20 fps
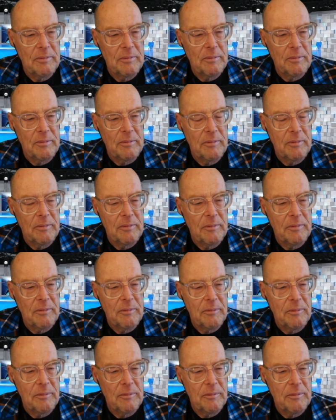
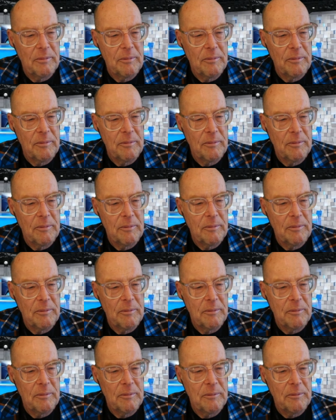
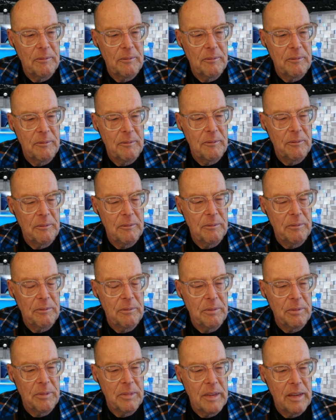
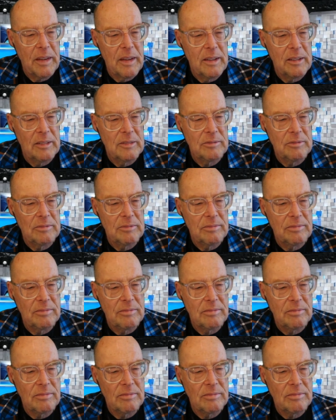(not speaking)